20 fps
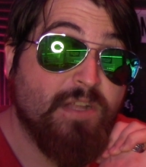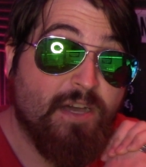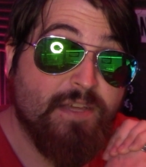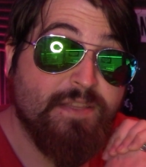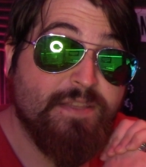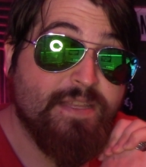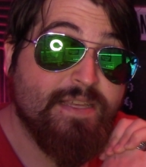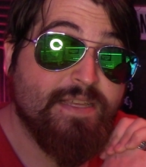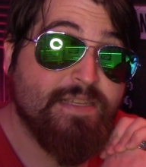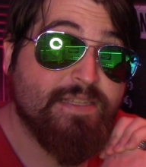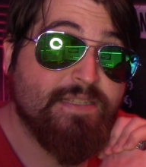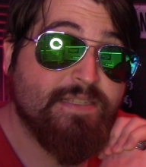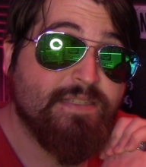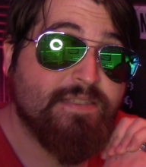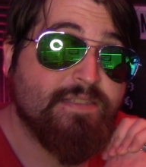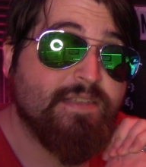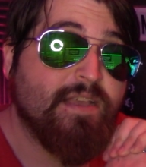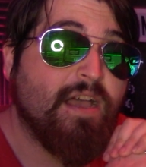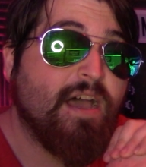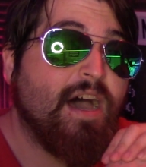done
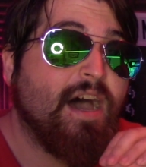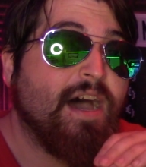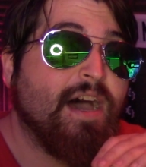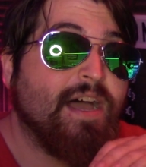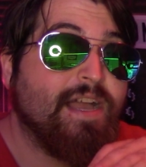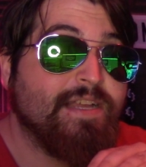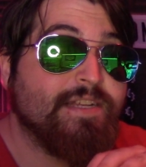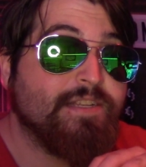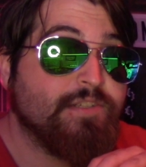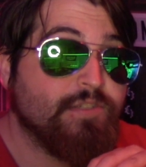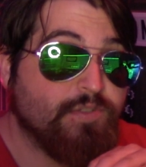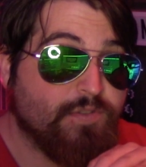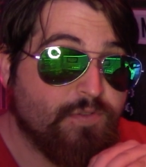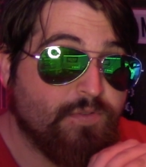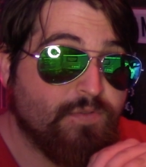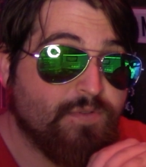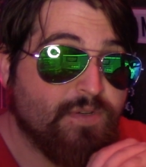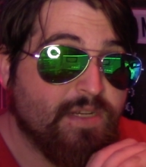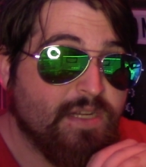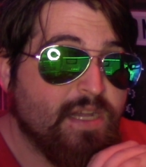this. I
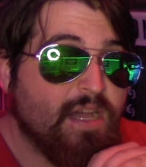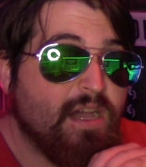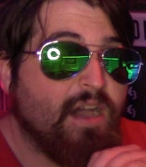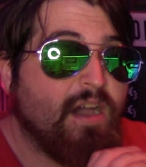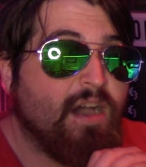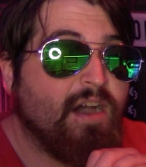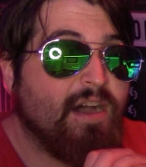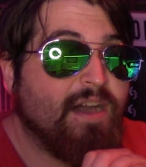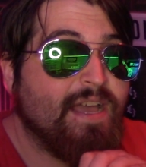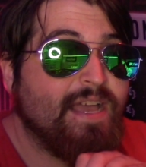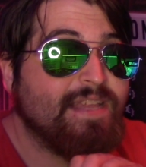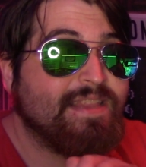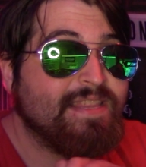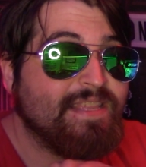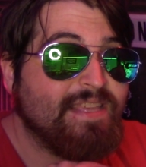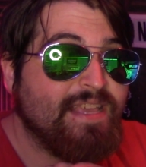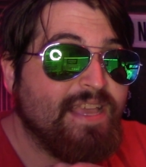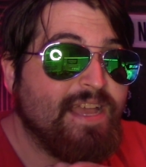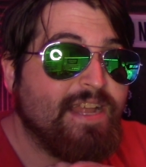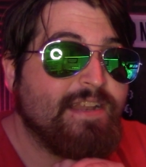do. Uh, at
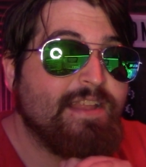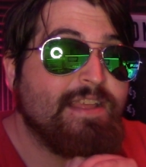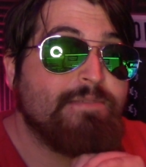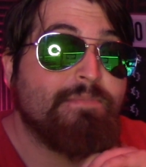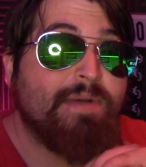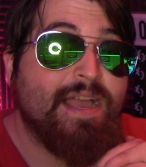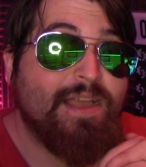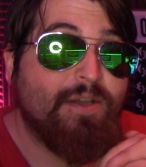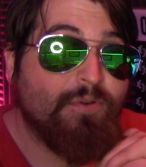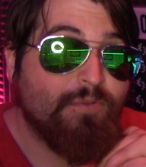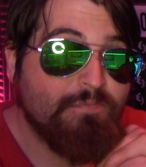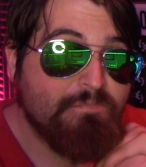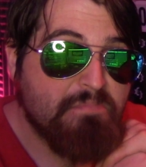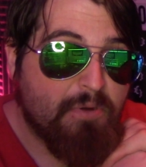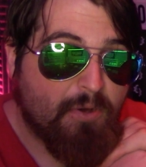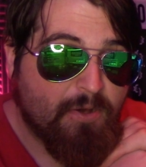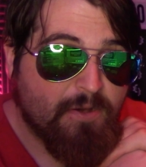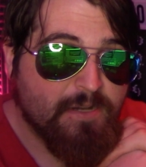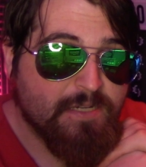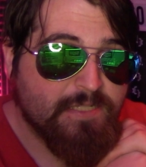the end, in my own
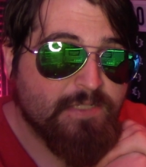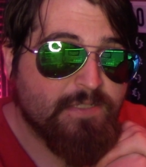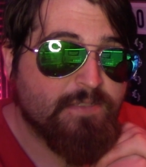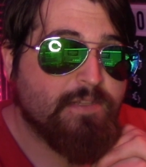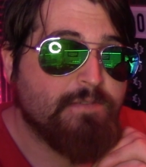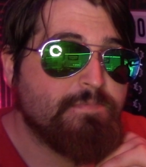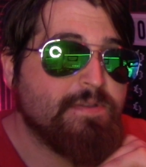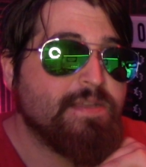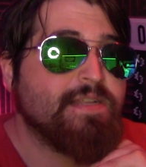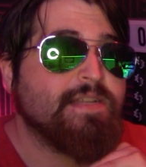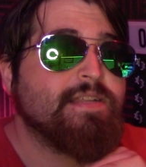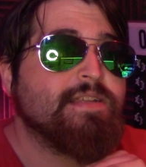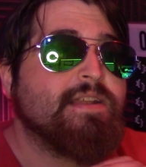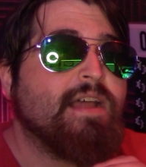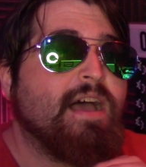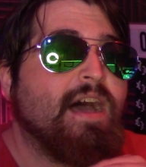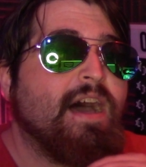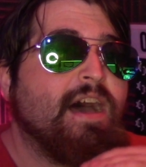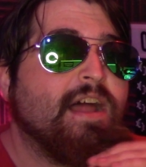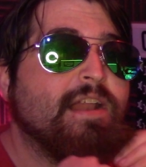personal opinion,
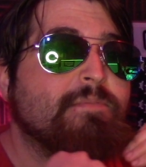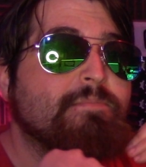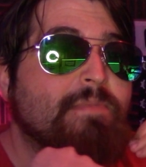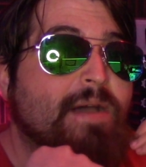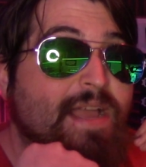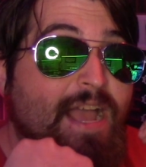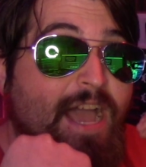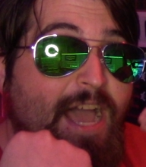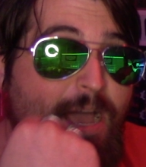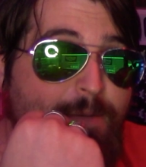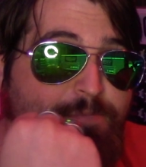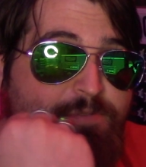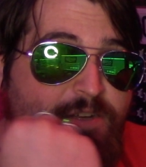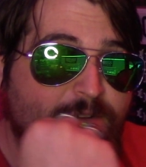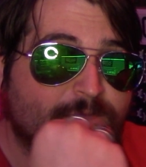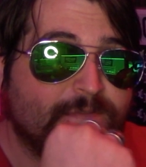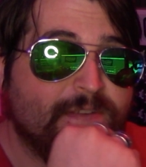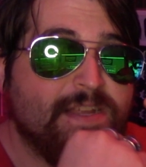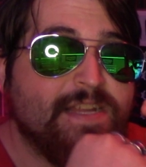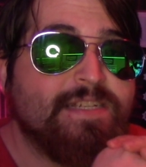on my
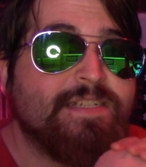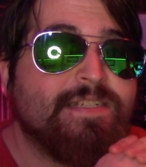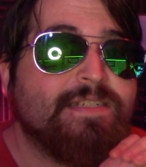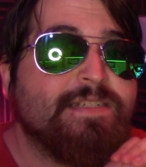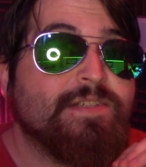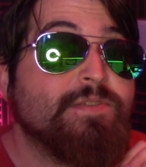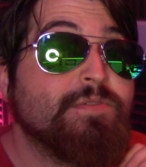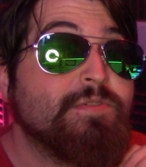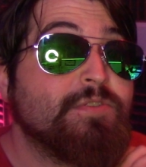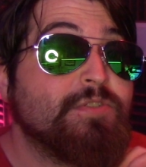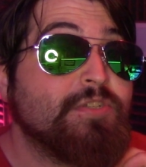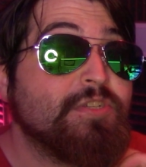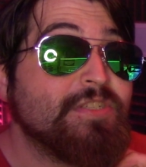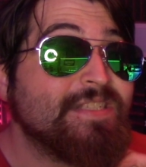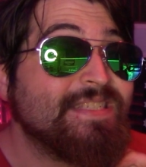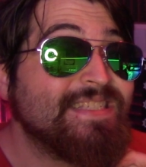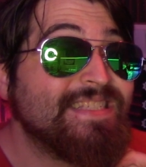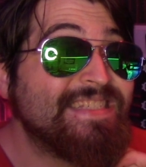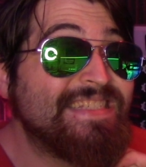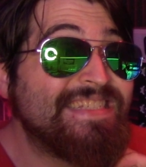observation, it
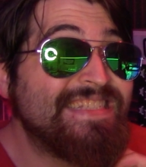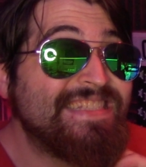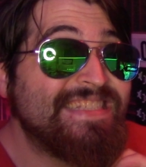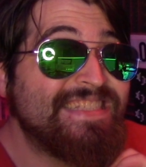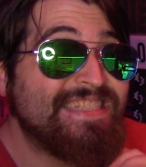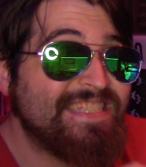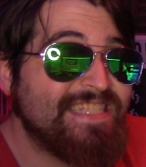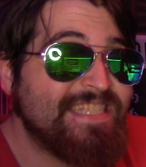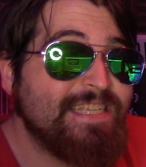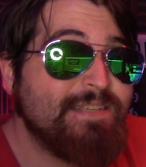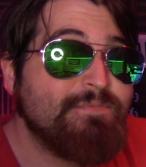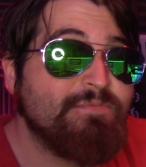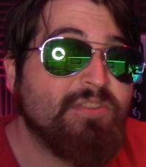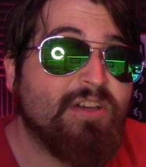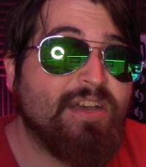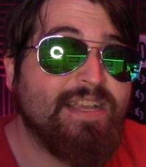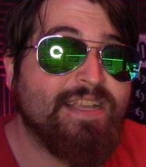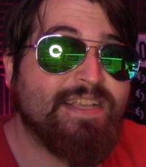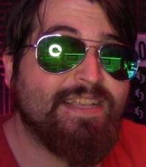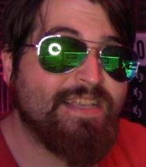just seemed
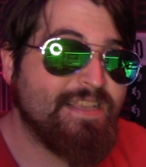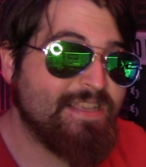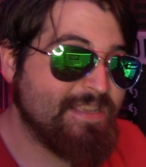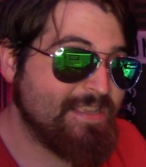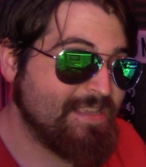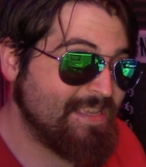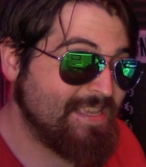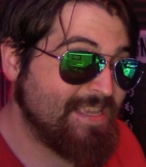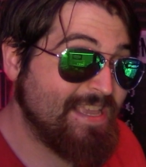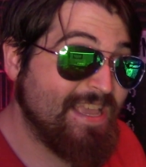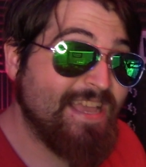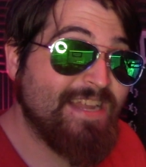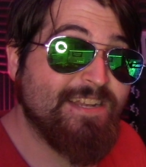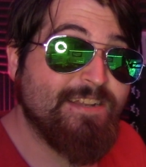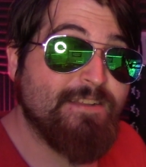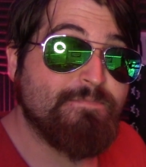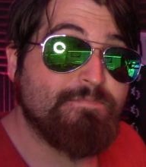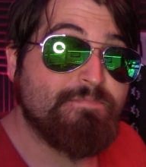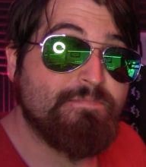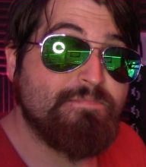like he ended
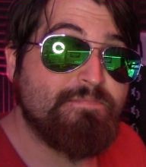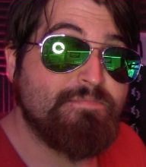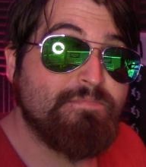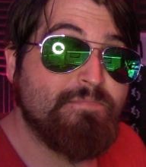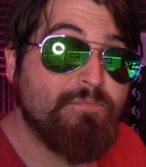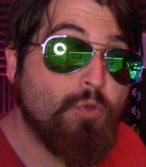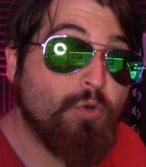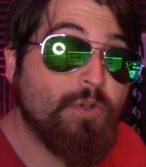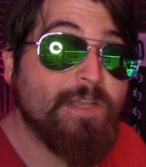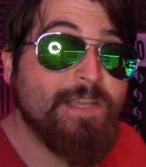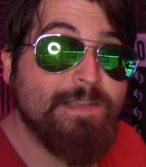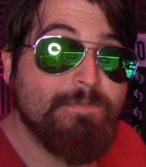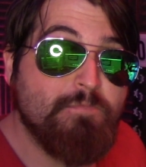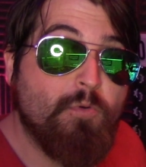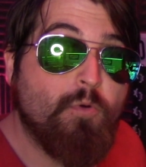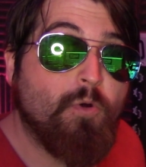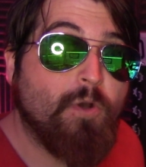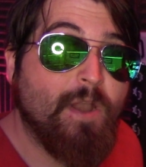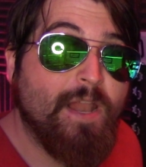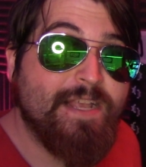up looking
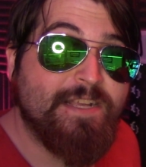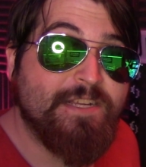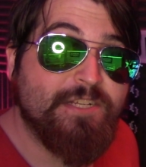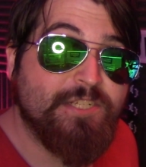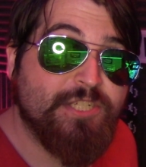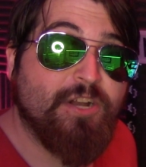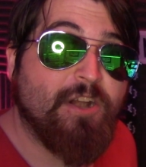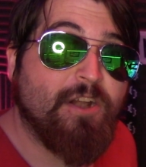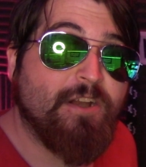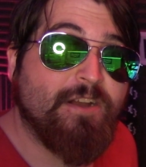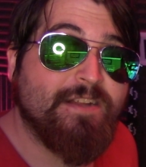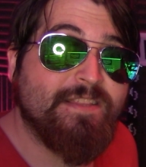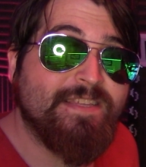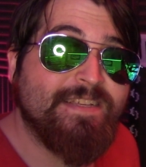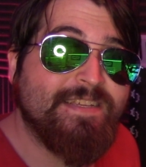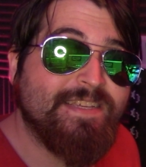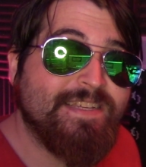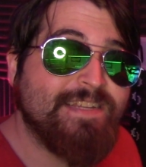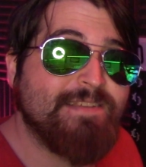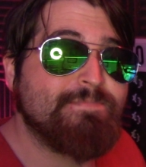more like a jerk
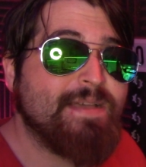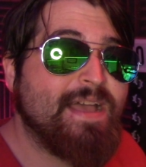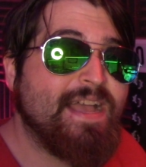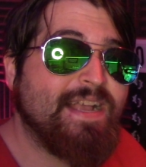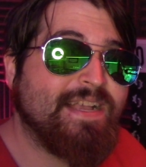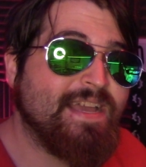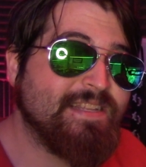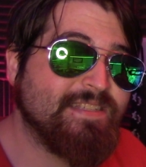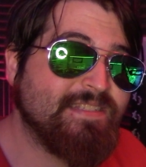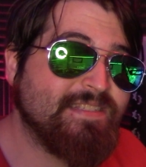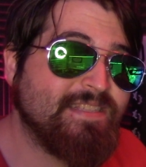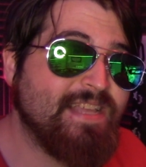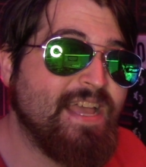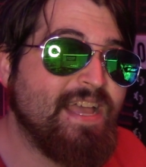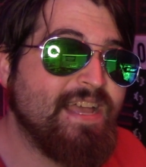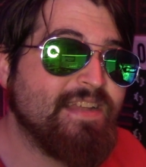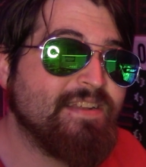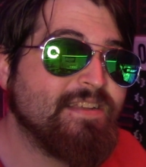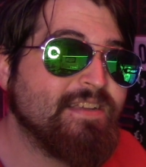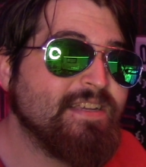than getting back at his
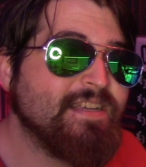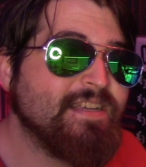dad.